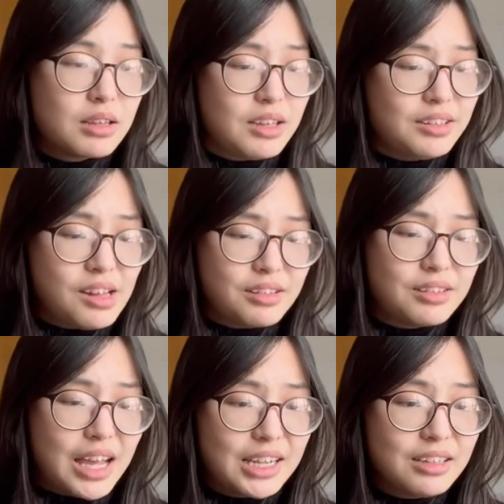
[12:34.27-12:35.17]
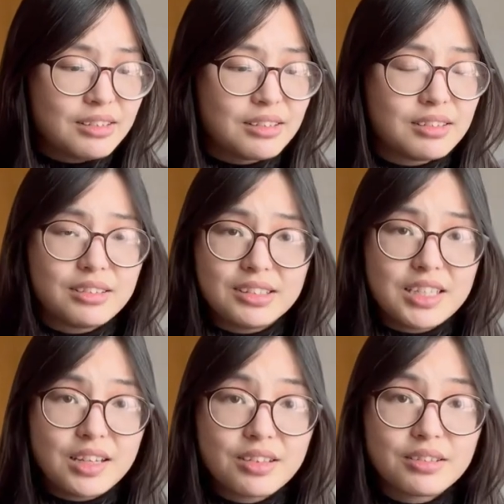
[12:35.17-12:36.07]
Is it Cetus?
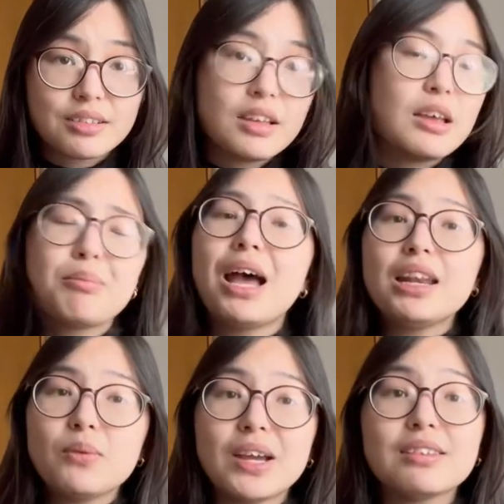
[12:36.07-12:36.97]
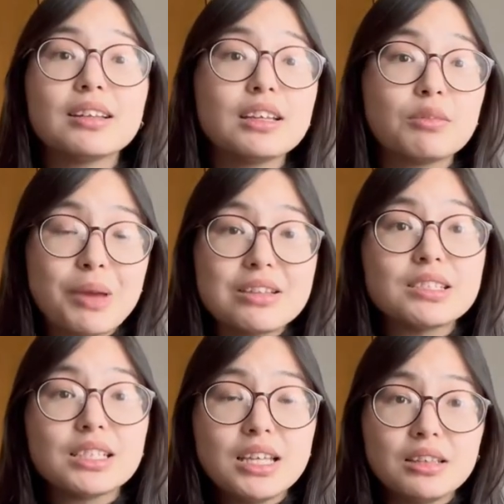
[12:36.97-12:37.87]
Cetus? But anyways, it's
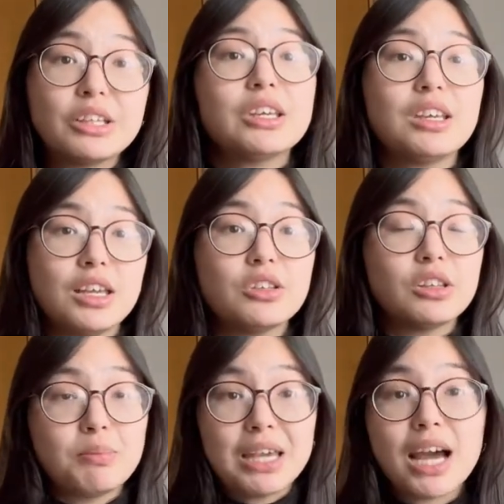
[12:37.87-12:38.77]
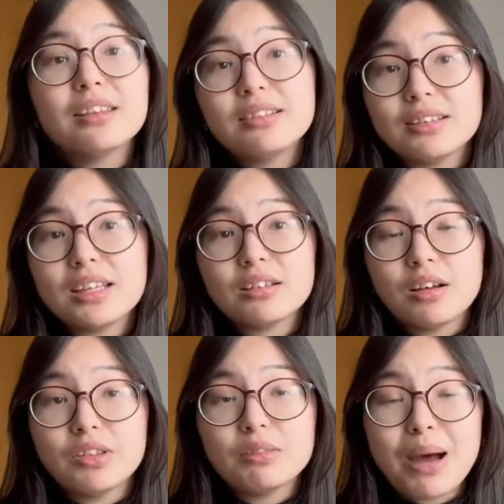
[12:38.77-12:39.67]
basically looking into the behind the scenes
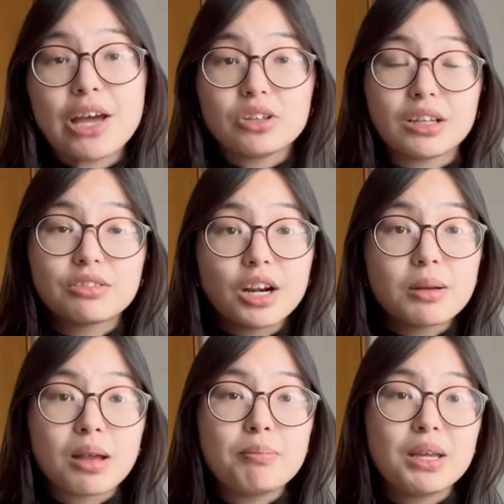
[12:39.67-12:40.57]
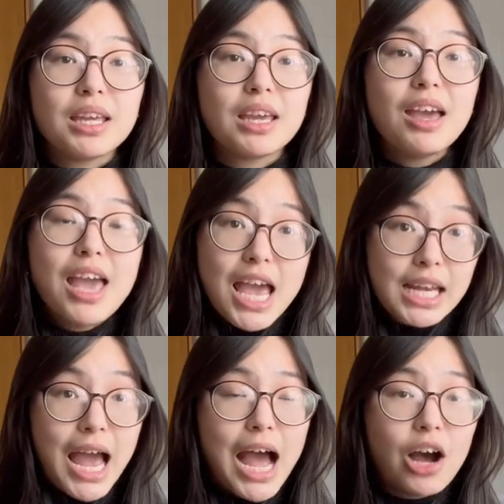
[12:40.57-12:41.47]
of this biotech startup company and
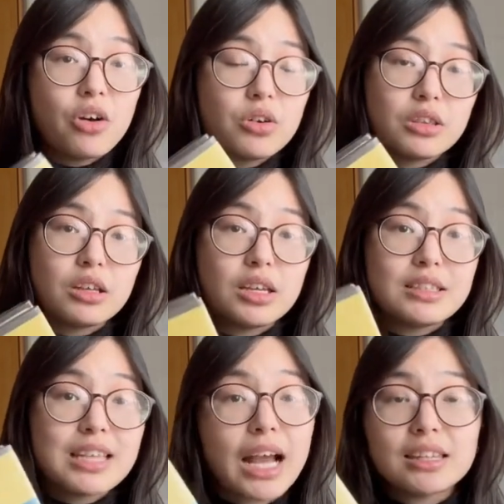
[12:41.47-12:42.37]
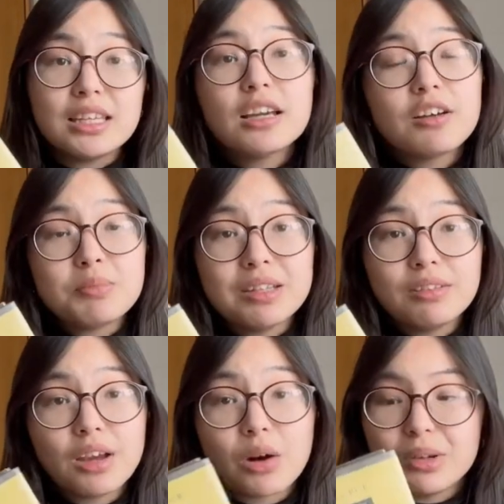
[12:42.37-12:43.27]
how the technique of
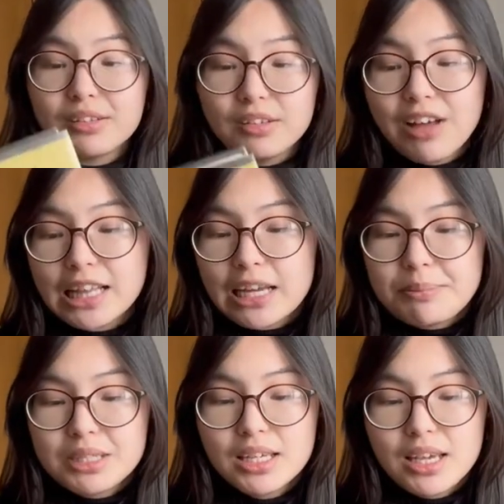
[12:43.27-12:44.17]
PCR was developed.